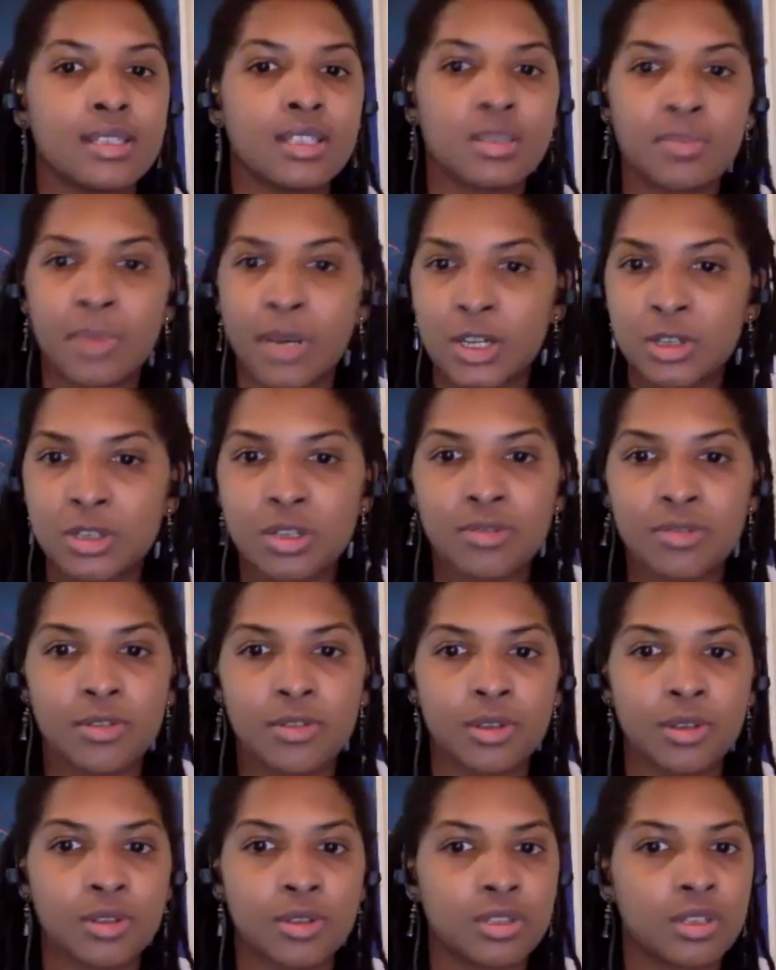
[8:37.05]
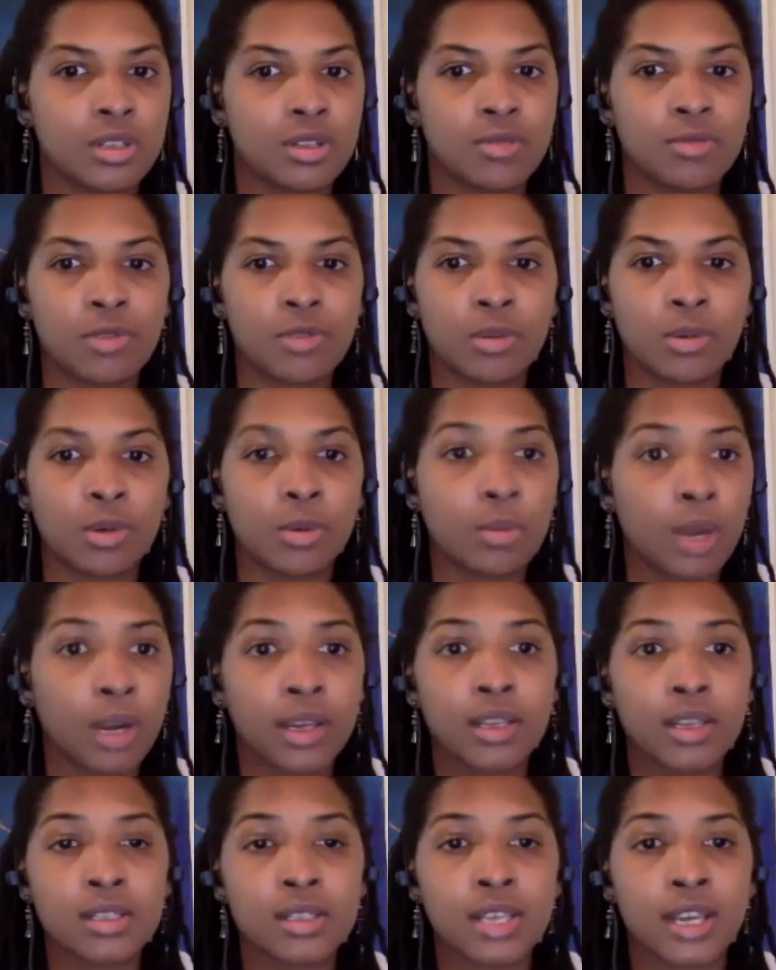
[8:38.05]
especially for those in the informal
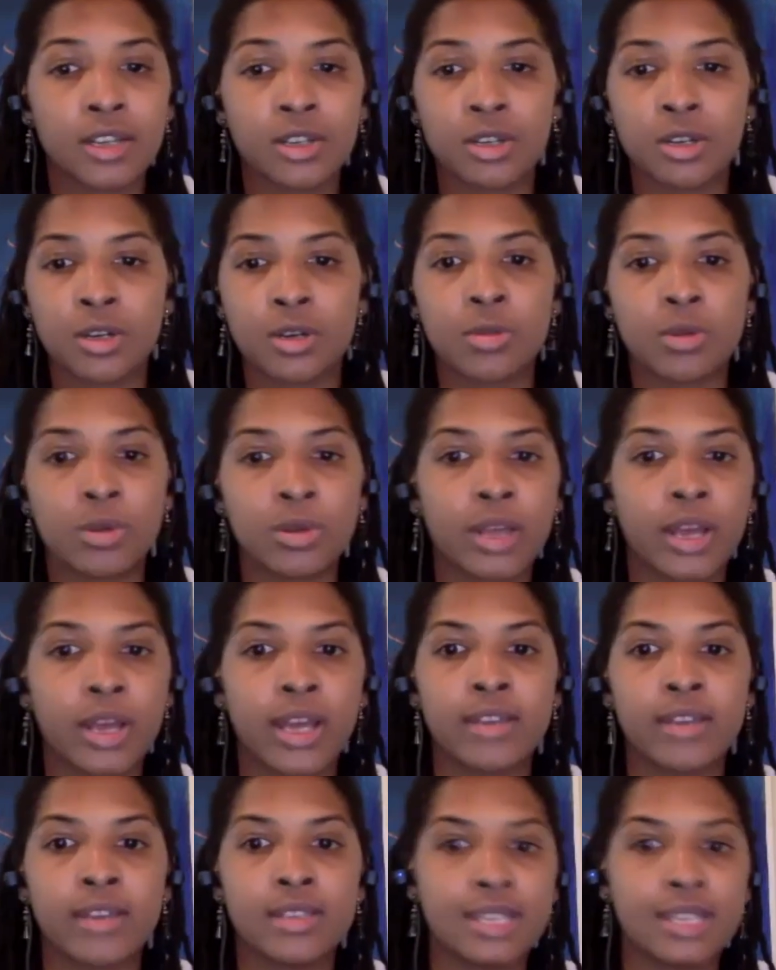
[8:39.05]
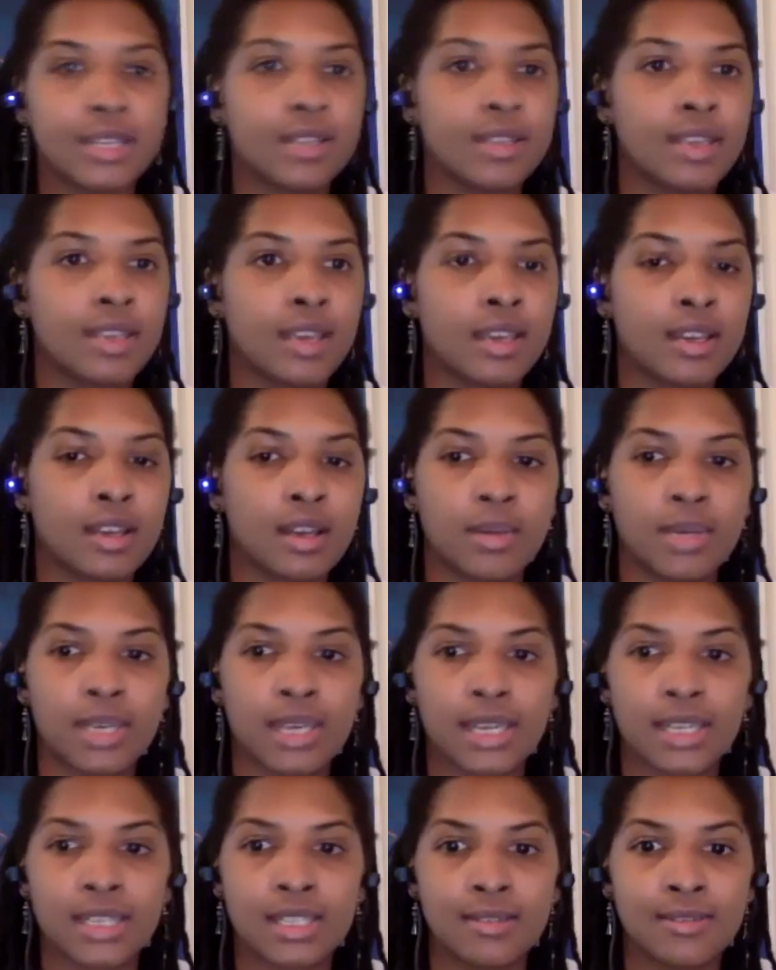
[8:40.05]
market sector who rely on daily
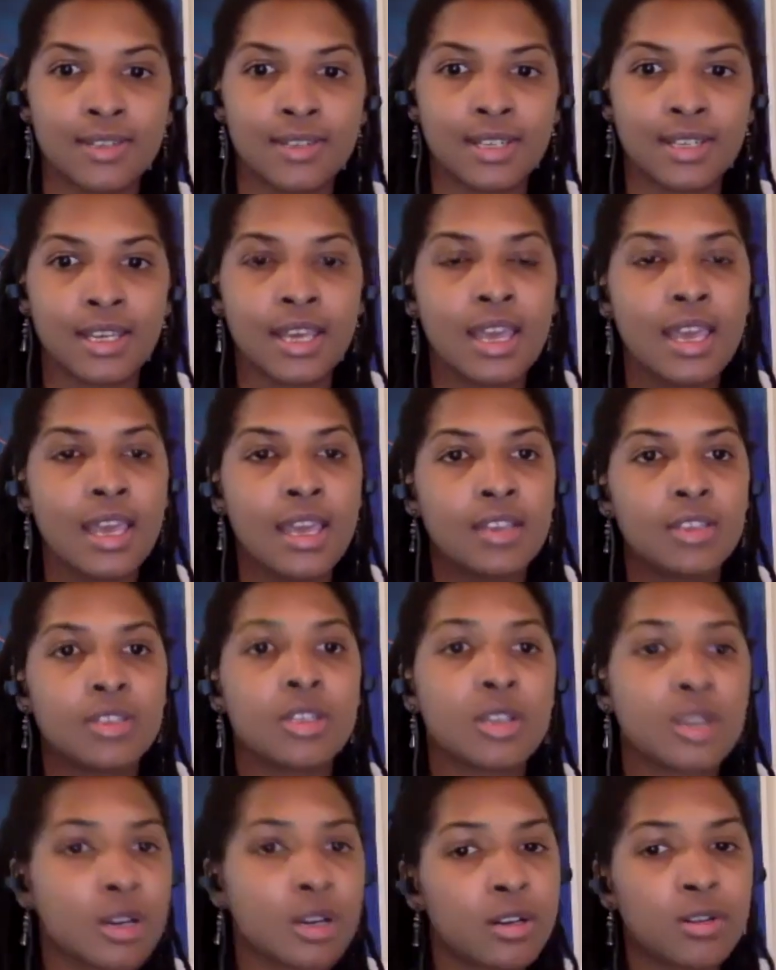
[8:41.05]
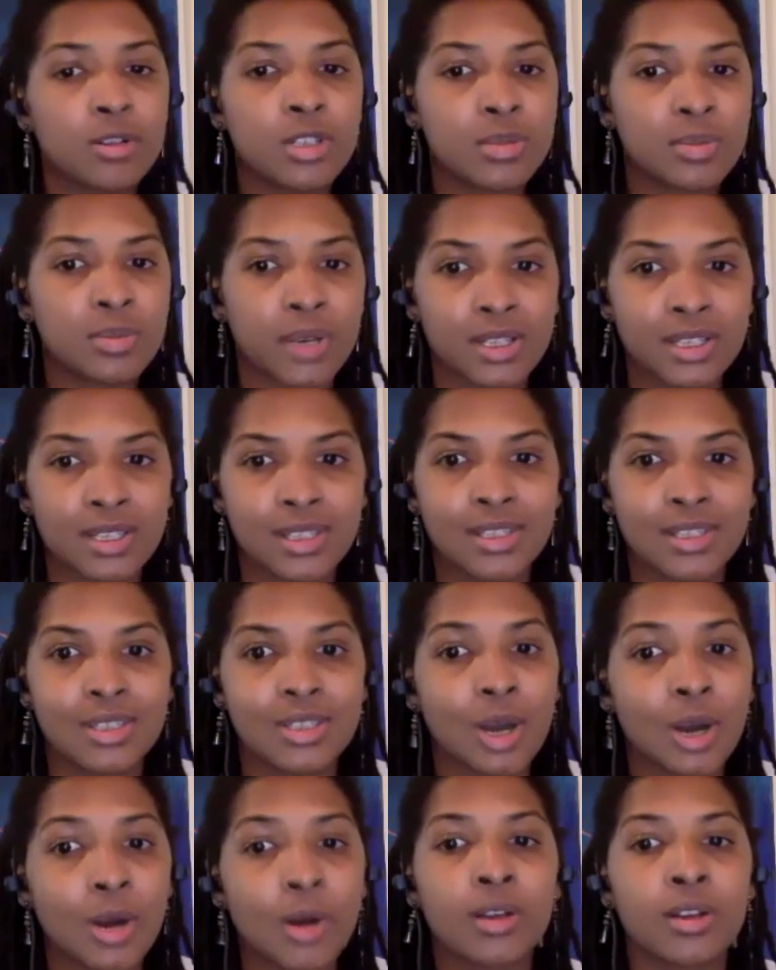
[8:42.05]
economic activity and security responses
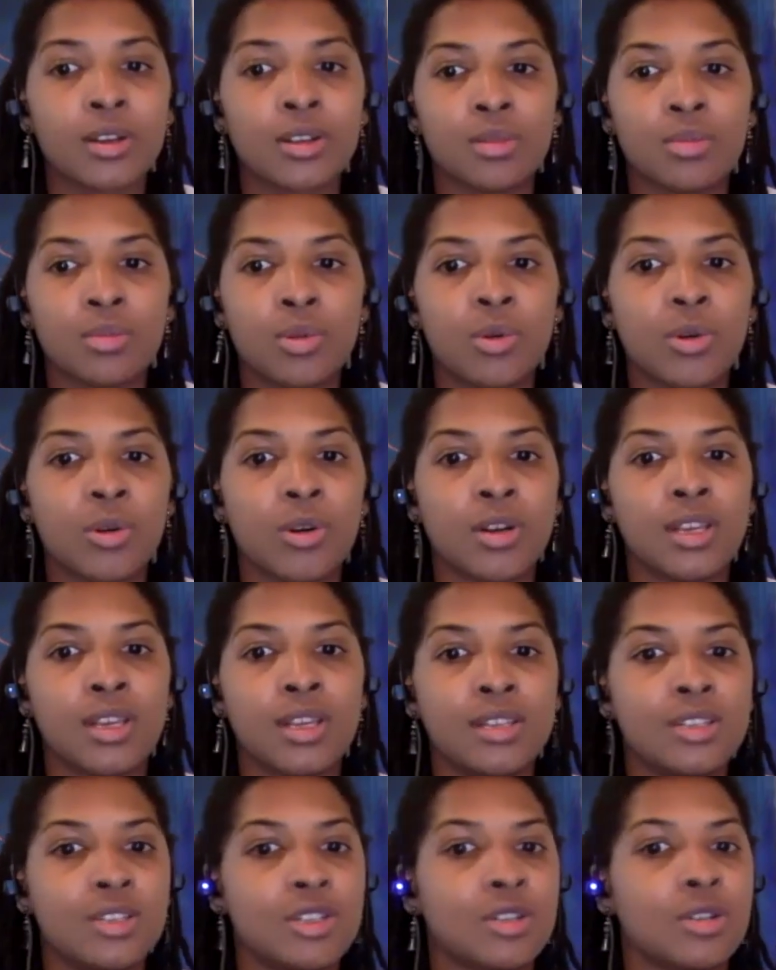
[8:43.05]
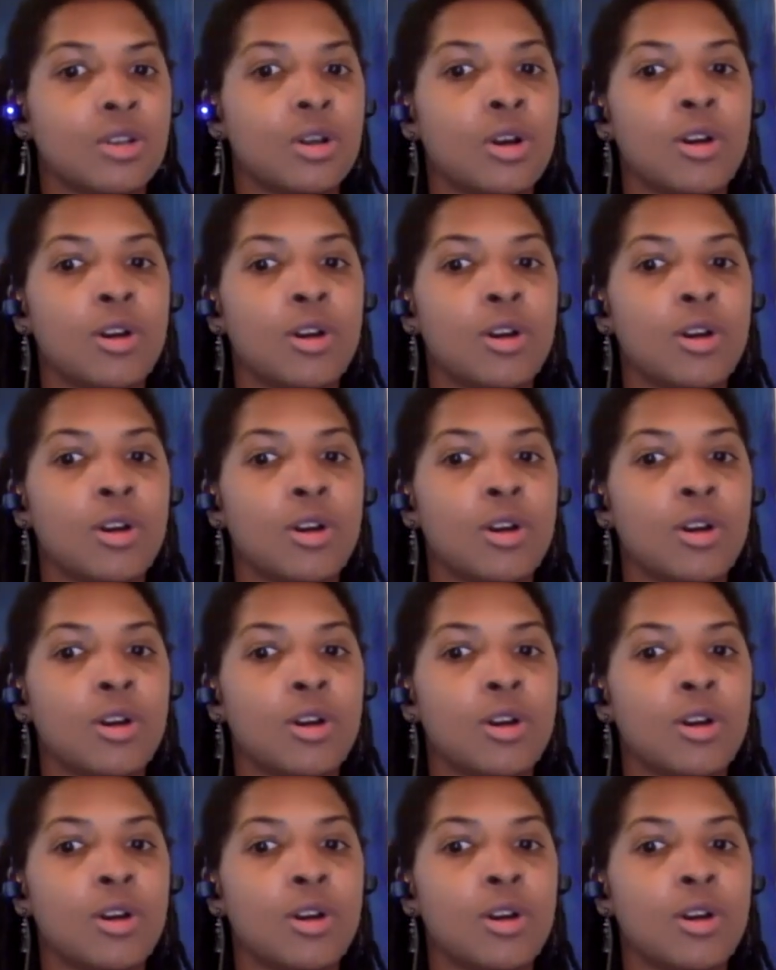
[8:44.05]
targeting the poor and indigent,